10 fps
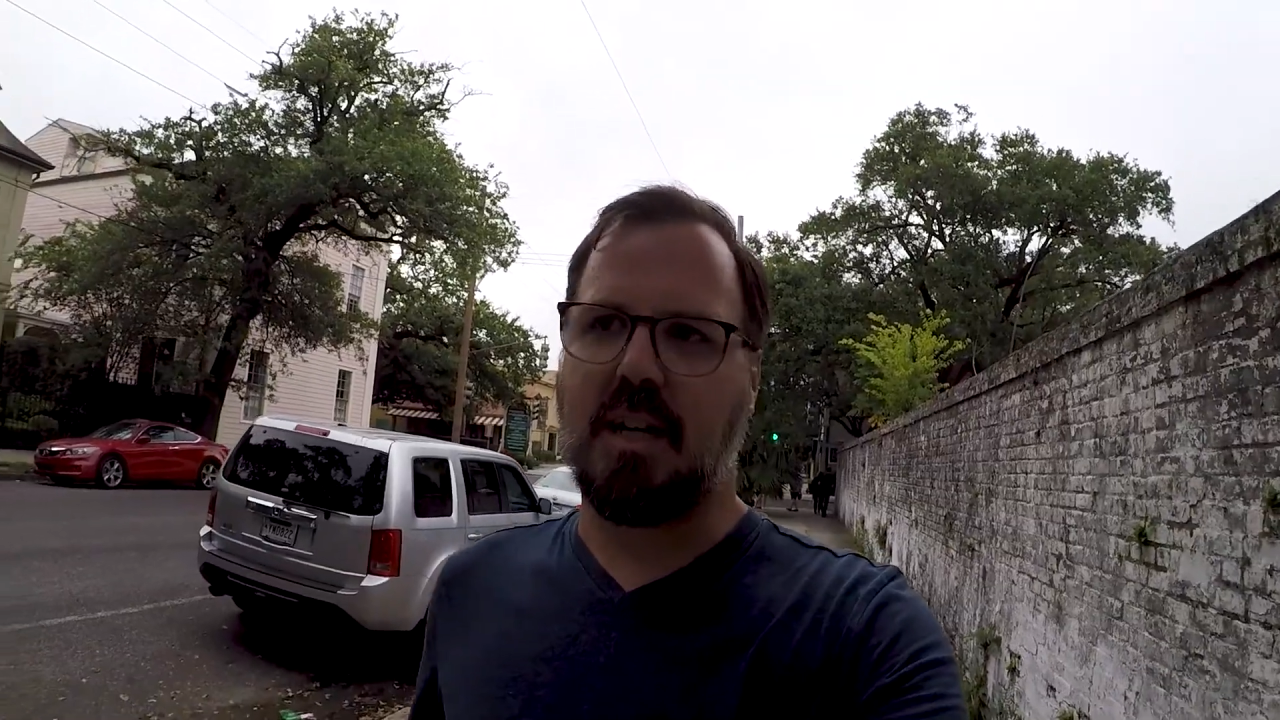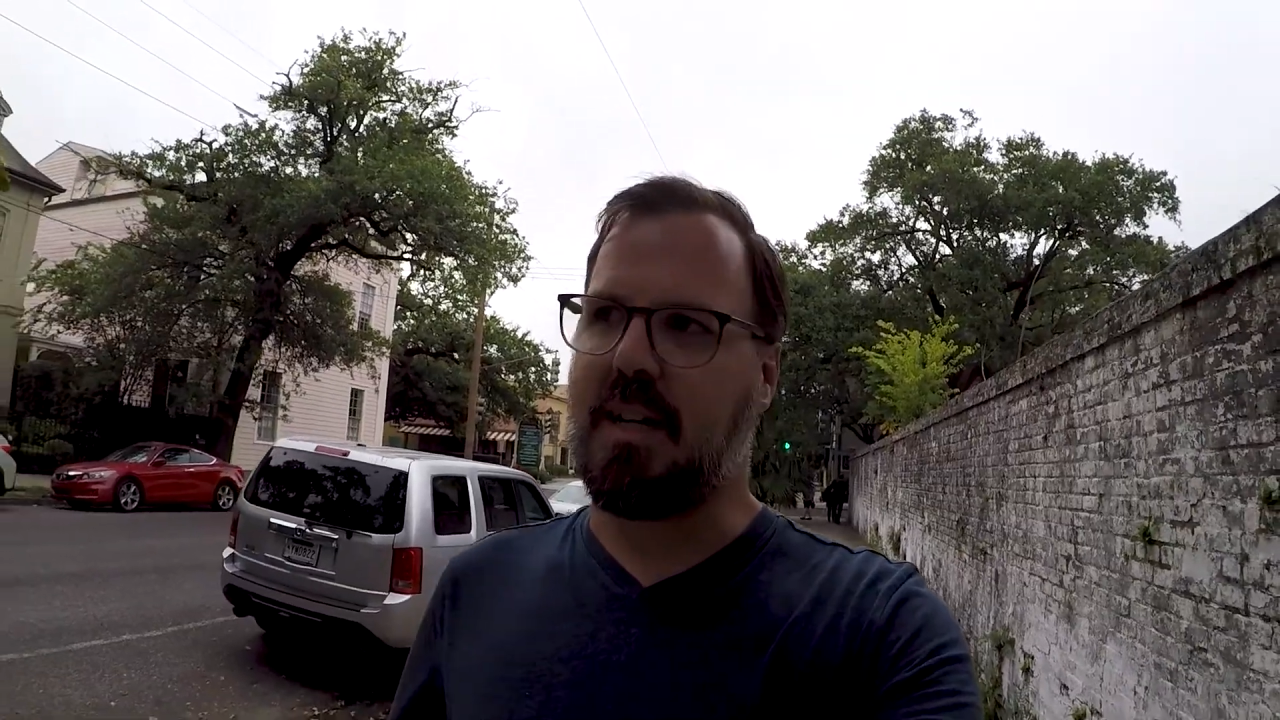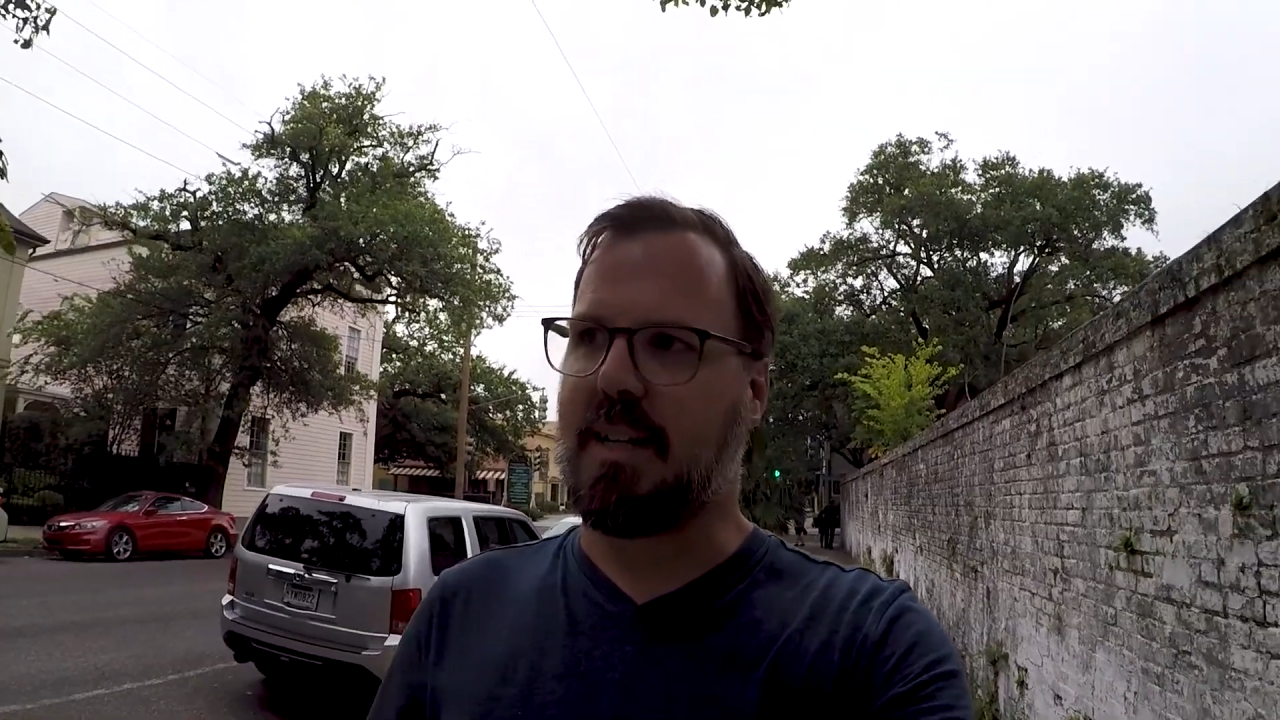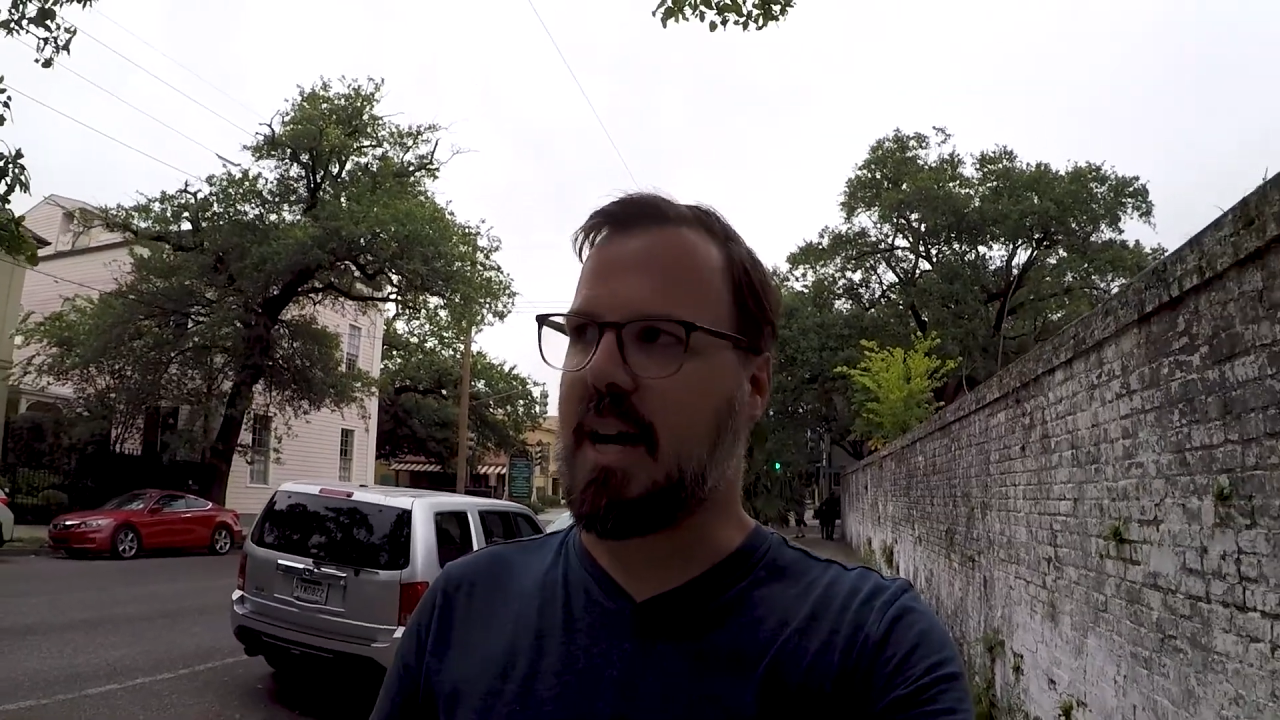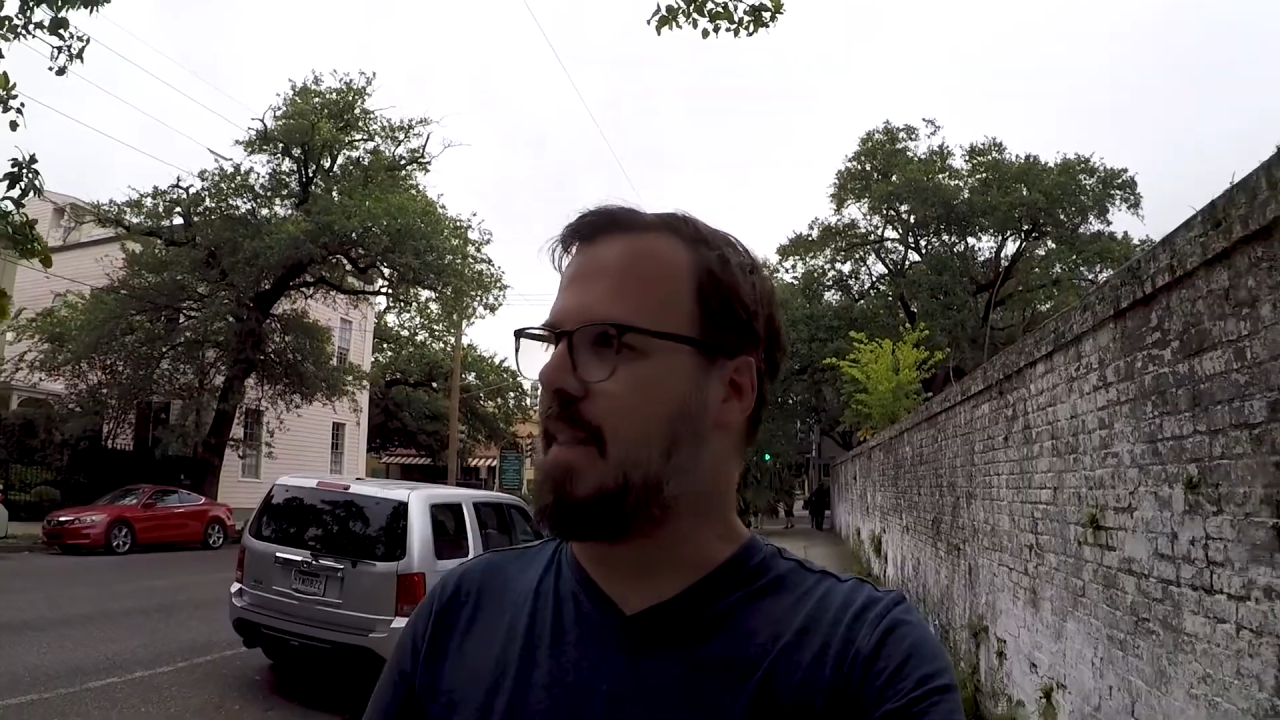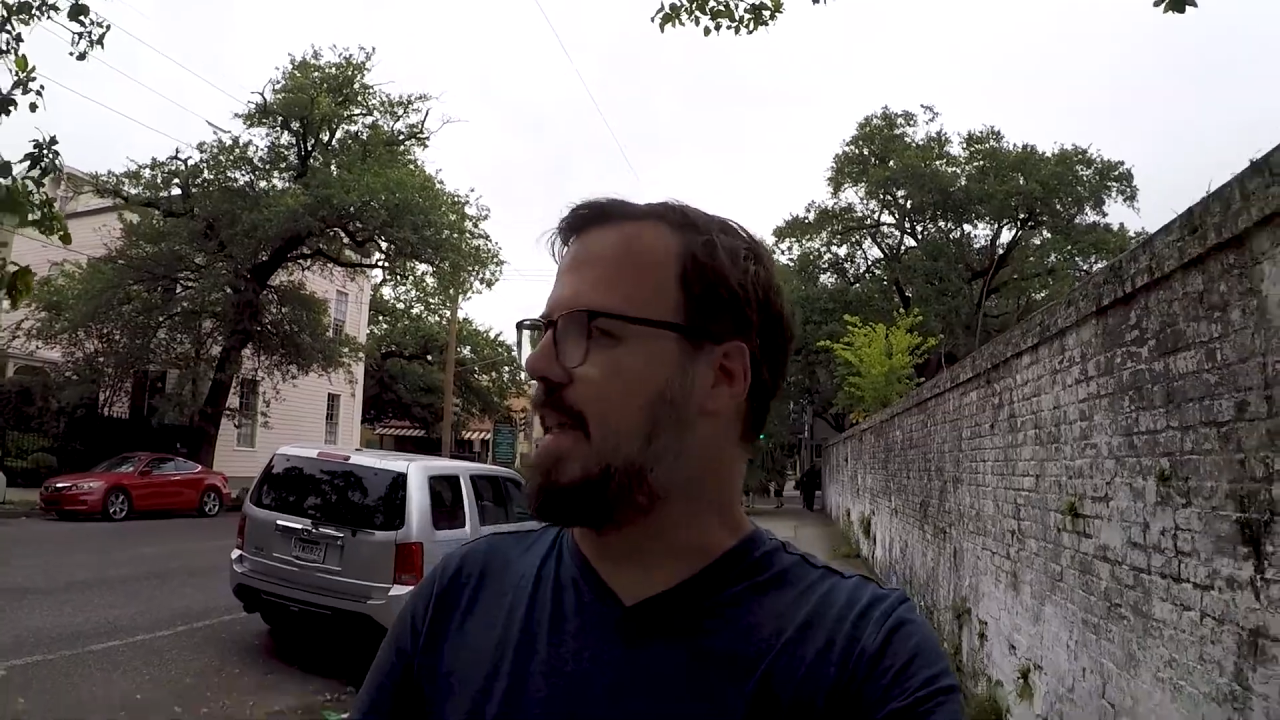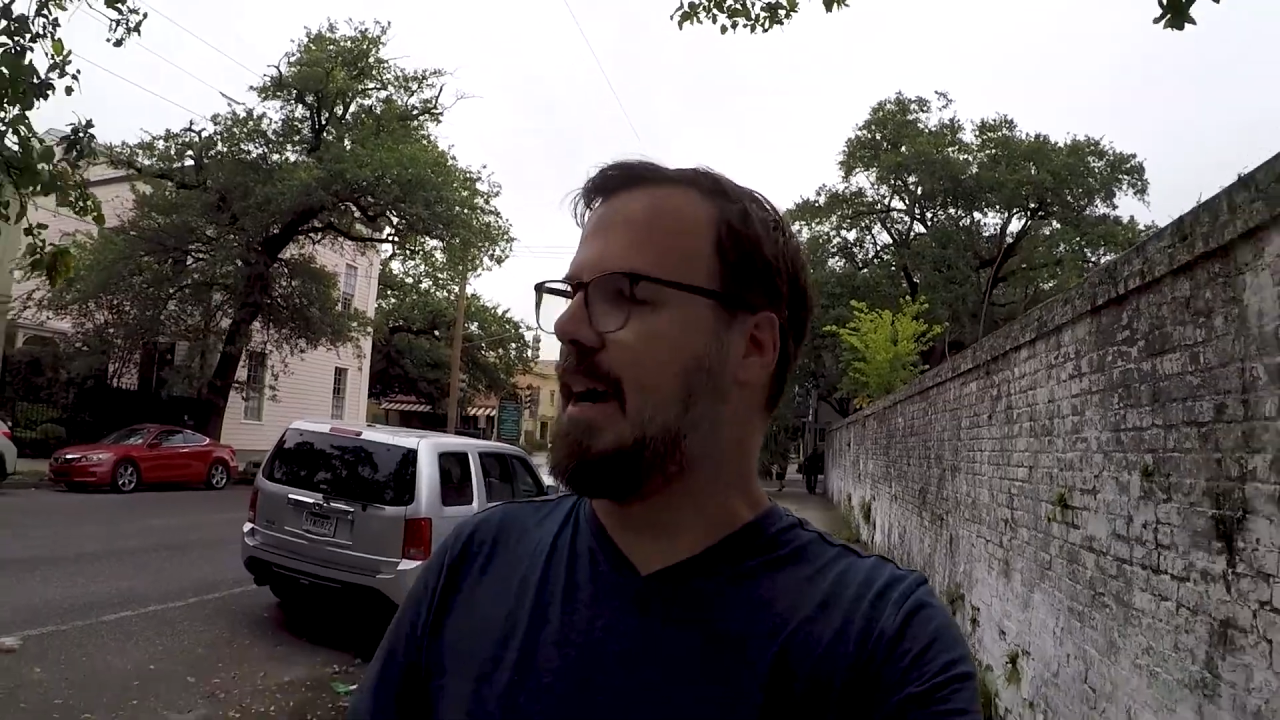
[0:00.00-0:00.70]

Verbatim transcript: on kind of the